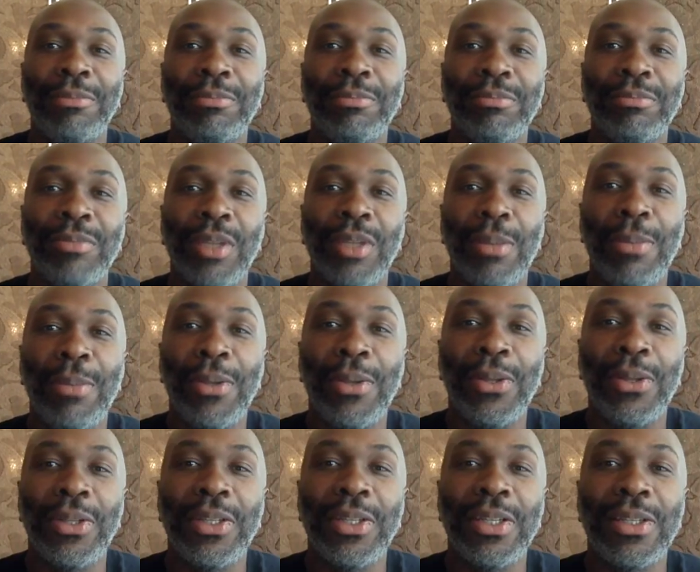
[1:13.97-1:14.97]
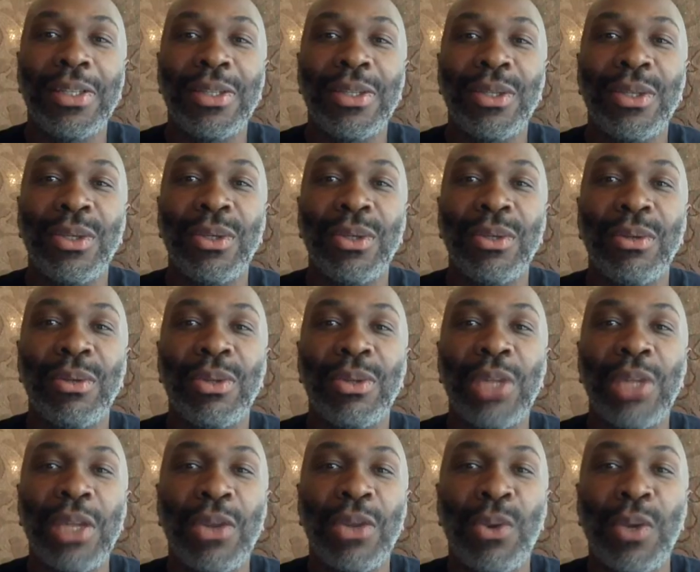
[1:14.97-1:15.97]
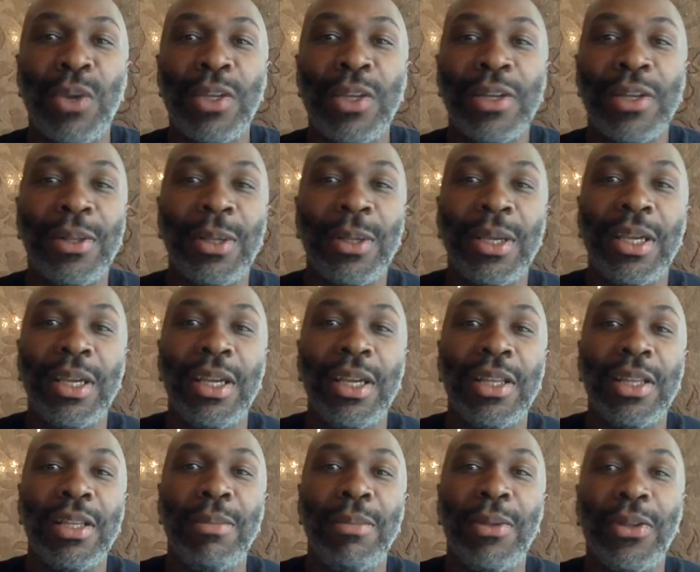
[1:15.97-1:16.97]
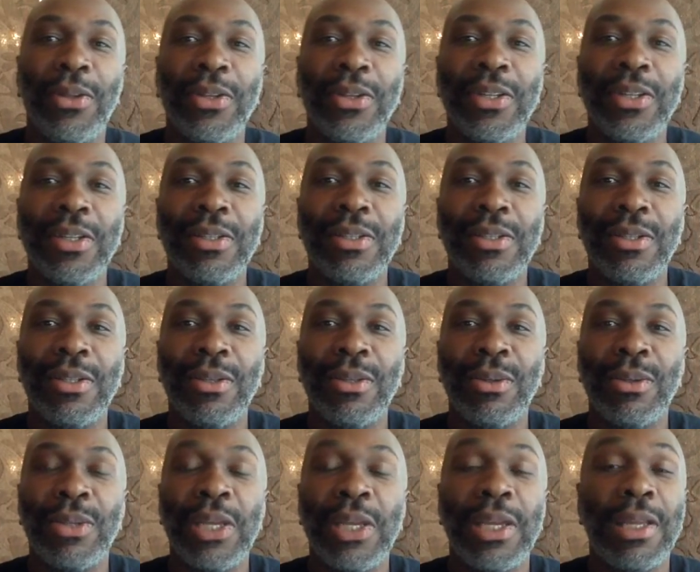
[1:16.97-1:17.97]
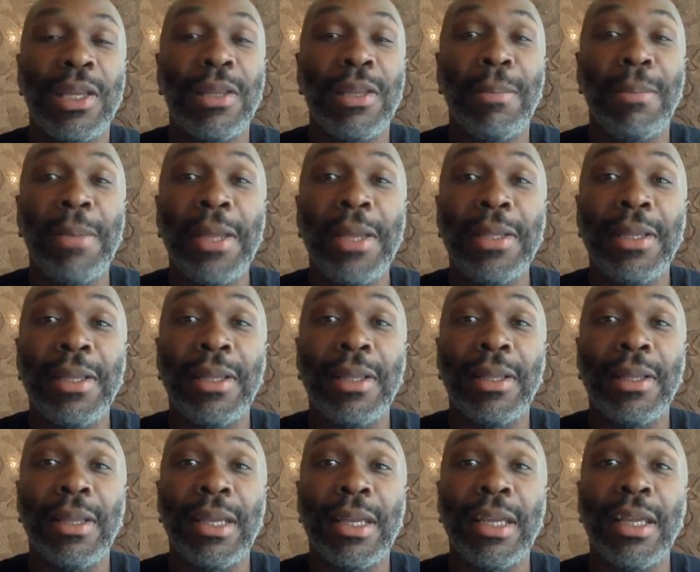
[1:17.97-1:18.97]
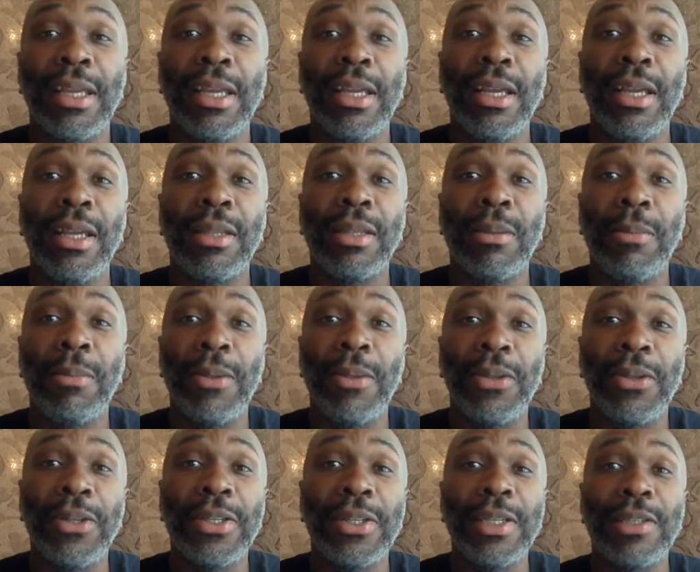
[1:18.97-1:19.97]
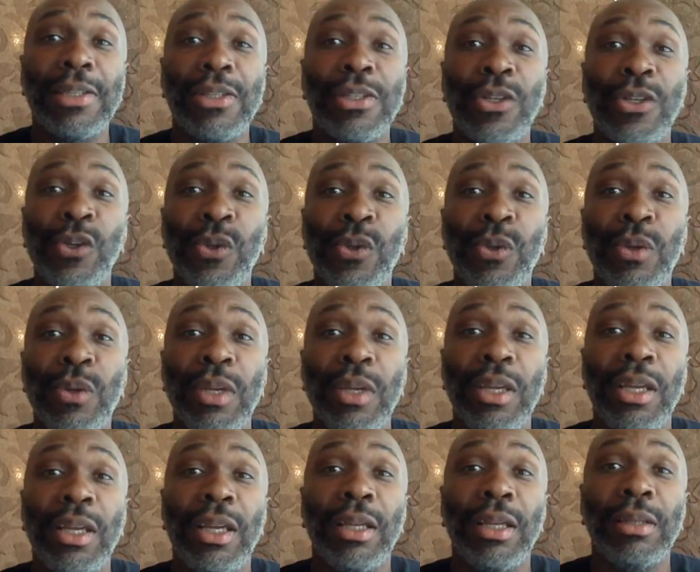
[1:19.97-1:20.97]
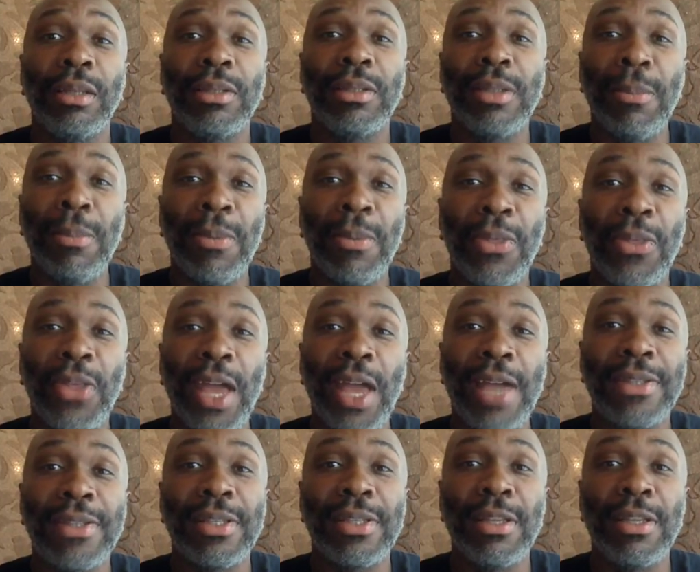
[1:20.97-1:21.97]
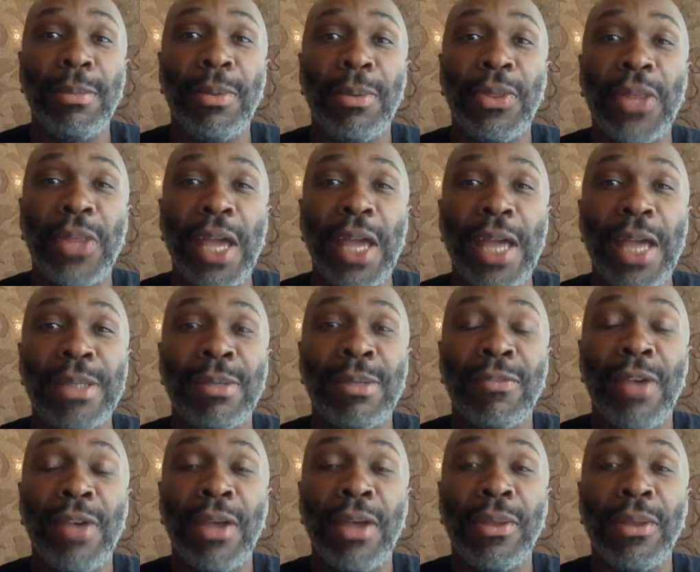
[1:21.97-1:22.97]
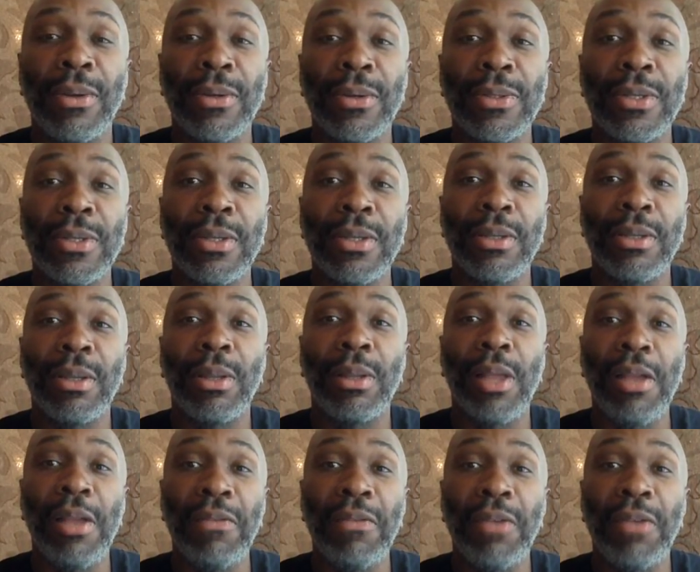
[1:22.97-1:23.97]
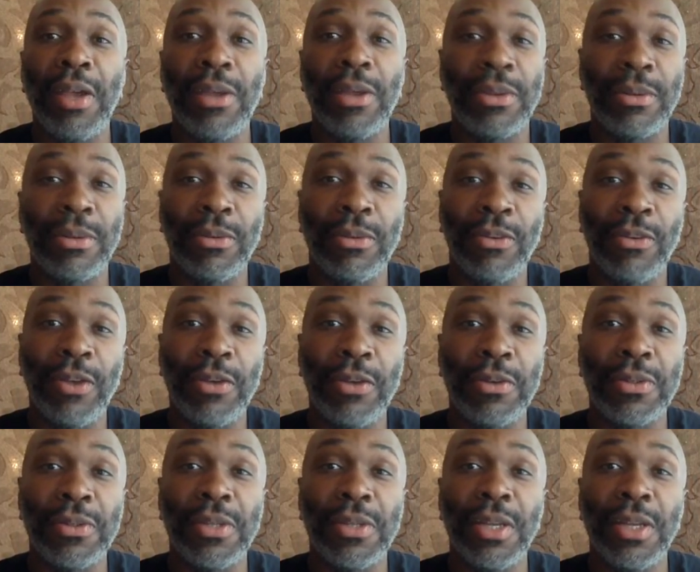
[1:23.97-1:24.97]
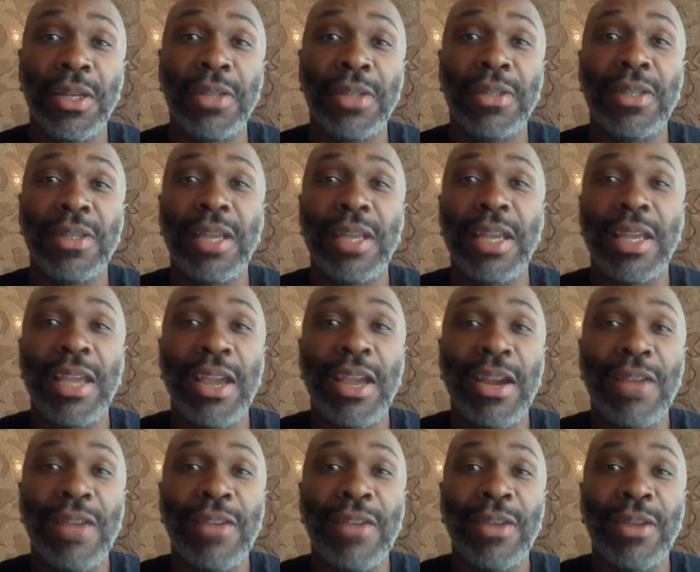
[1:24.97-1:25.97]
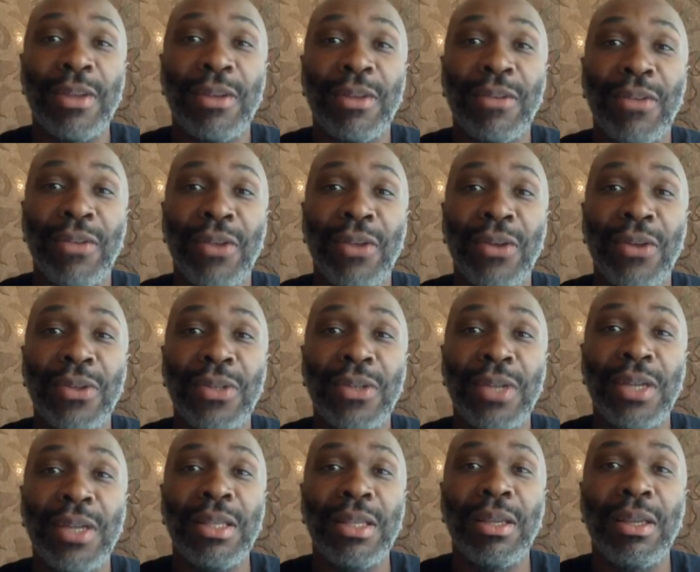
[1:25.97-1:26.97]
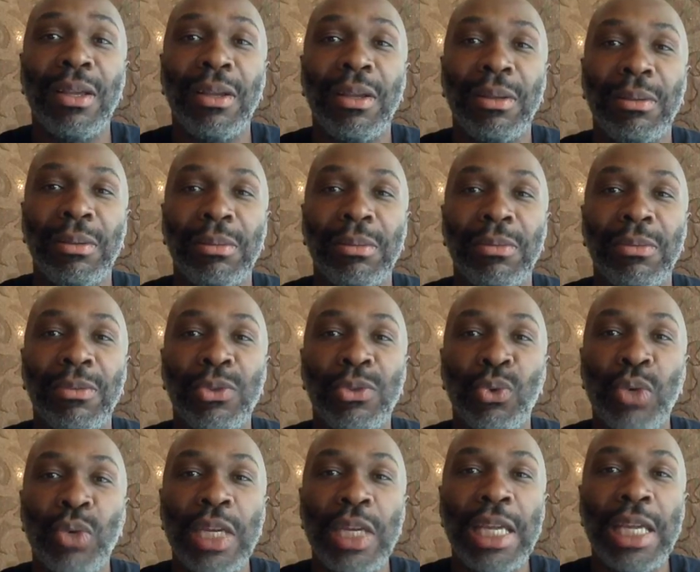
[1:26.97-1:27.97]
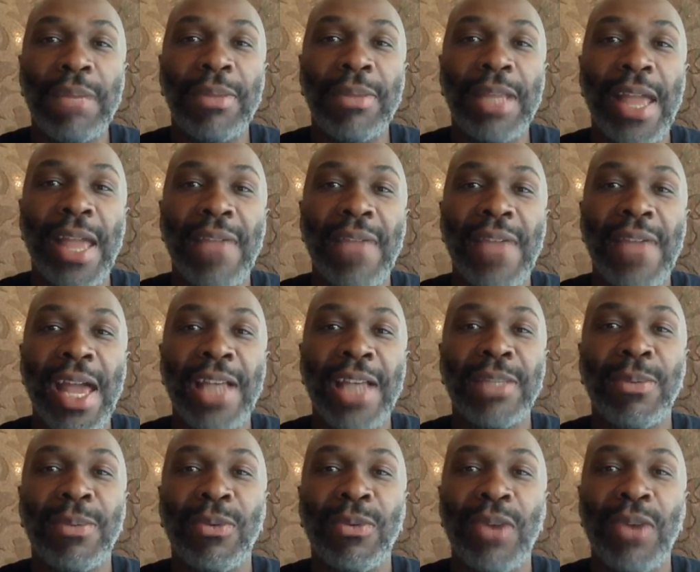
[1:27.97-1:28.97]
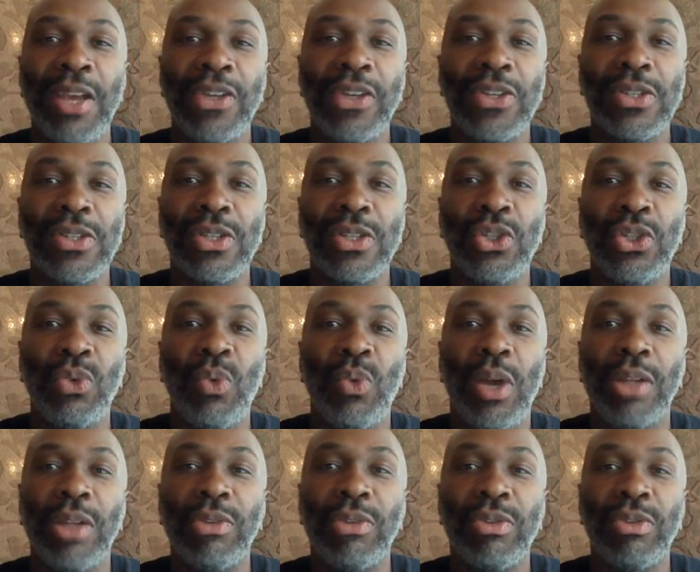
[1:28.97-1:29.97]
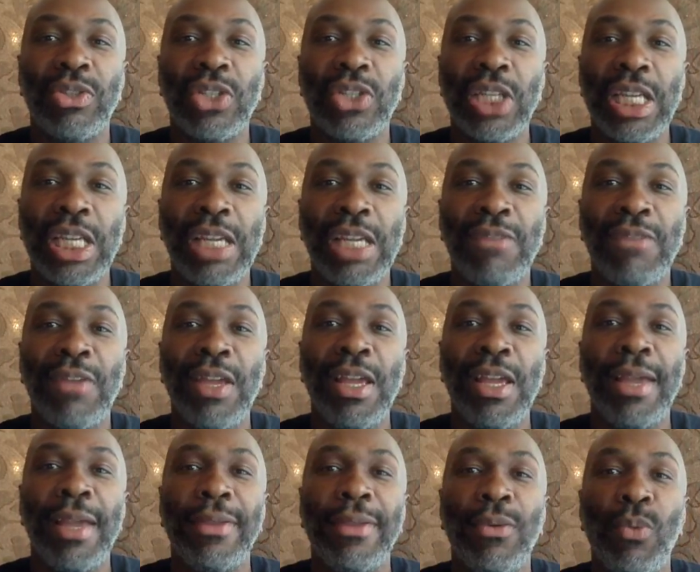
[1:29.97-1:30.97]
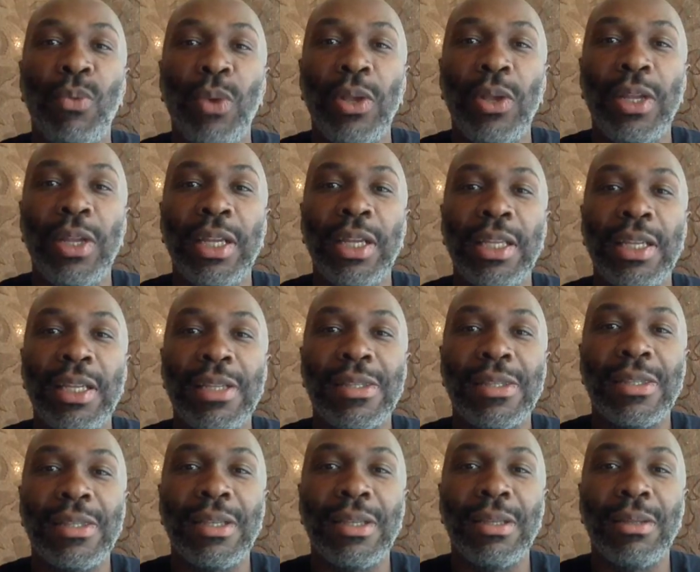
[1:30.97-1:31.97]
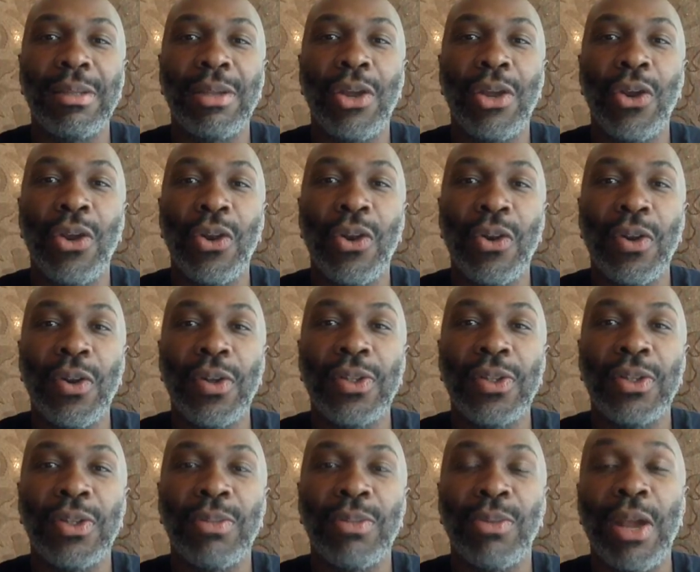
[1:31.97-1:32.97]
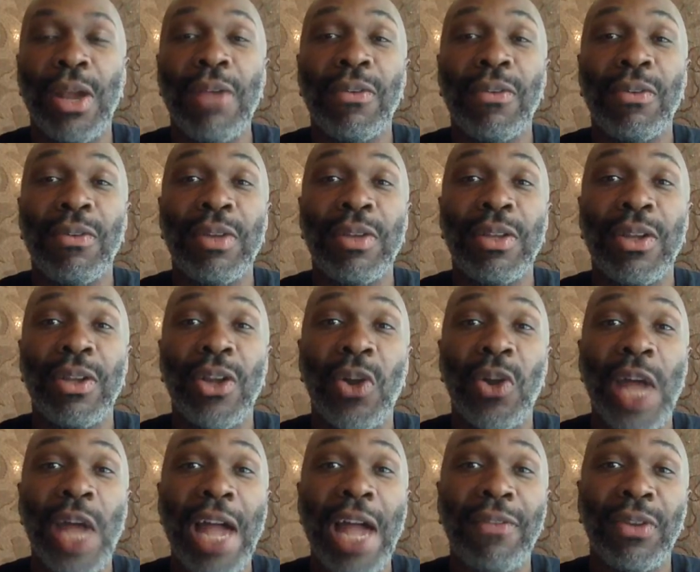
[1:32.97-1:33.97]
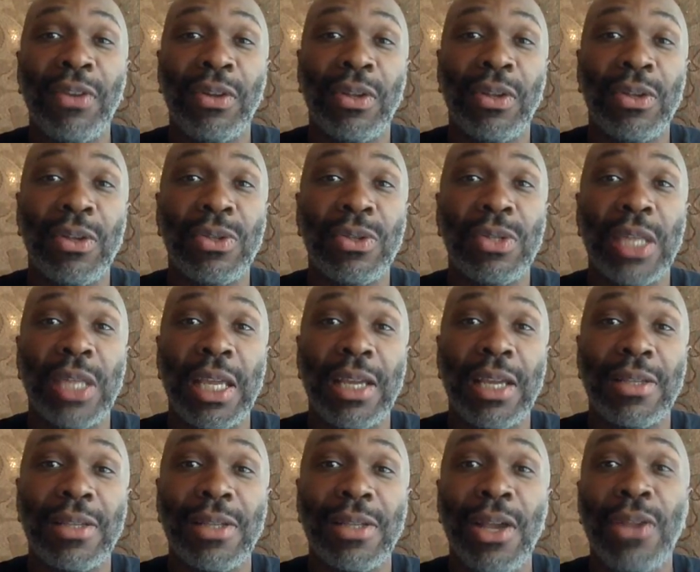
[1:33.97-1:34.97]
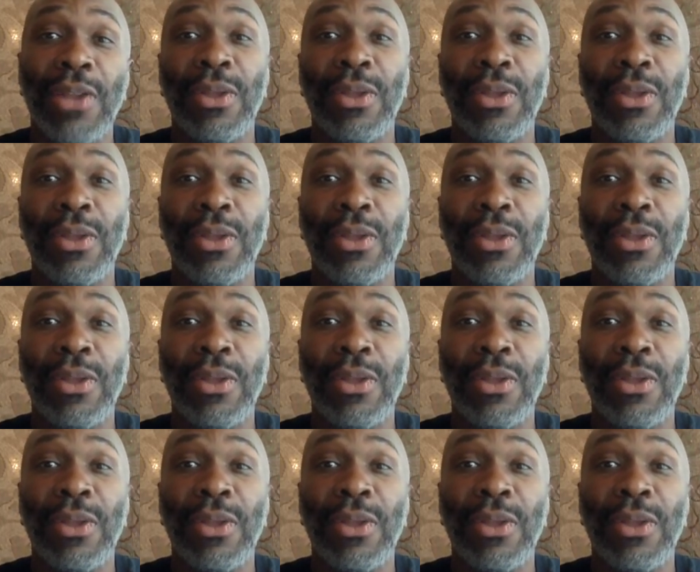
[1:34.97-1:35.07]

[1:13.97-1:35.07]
the ability to think critically, the ability to think independently, the ability to sympathize and empathize with others, to love other folks, to take care of other folks, to dream and have aspirations that you want to achieve, and the willingness and courage and bravery to go after those things.